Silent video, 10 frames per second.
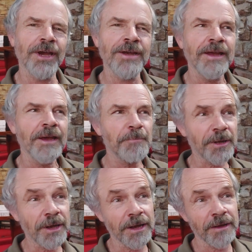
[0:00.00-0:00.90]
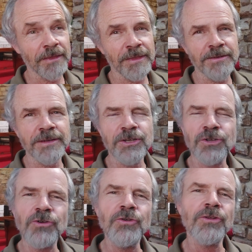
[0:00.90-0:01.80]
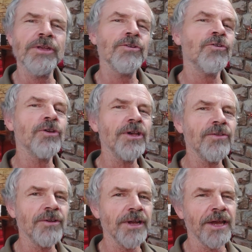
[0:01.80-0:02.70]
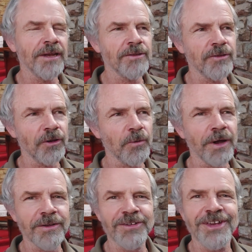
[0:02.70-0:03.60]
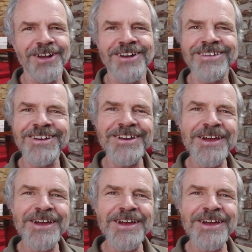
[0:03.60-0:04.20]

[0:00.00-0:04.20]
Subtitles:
and but there's an excuse and there's a reason, and it's not quite as serious.